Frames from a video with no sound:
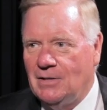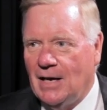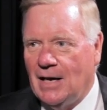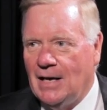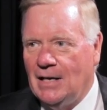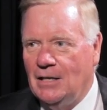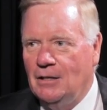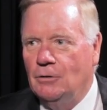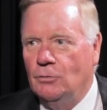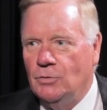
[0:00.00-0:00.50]
to
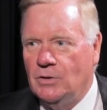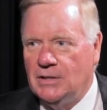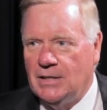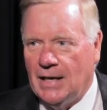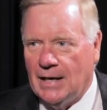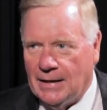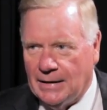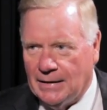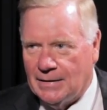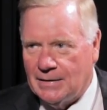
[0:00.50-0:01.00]
80
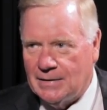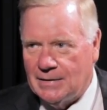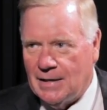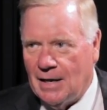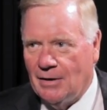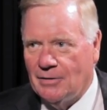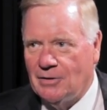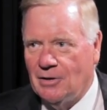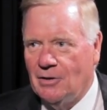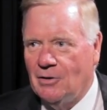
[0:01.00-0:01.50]
lieutenants
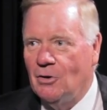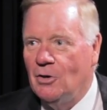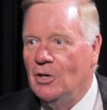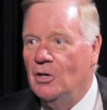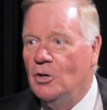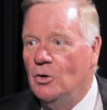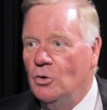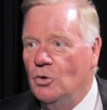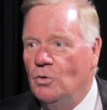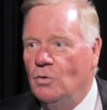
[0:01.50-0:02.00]
out there
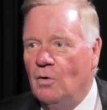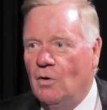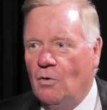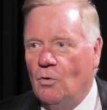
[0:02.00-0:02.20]
who,